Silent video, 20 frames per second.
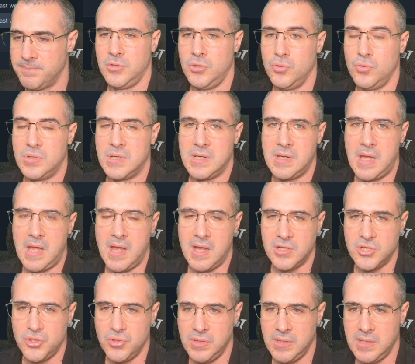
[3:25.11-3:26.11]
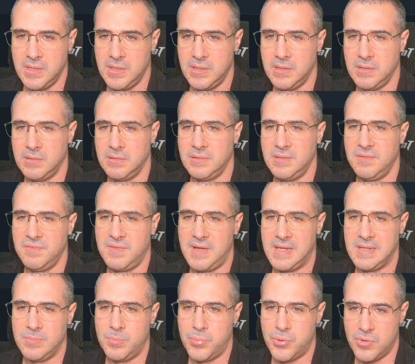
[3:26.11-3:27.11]
You can actually
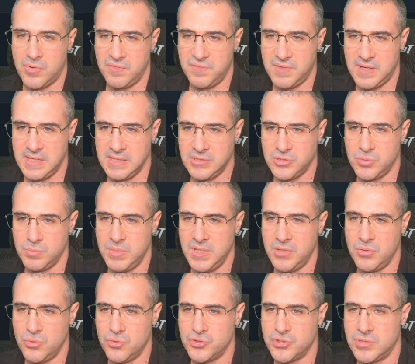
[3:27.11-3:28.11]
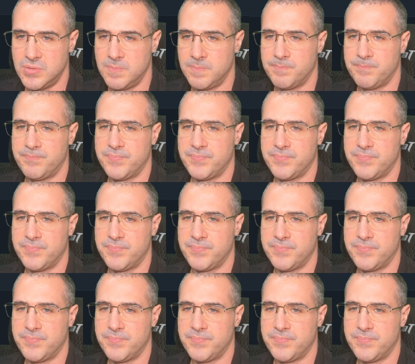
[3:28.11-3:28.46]
define profiles to be used.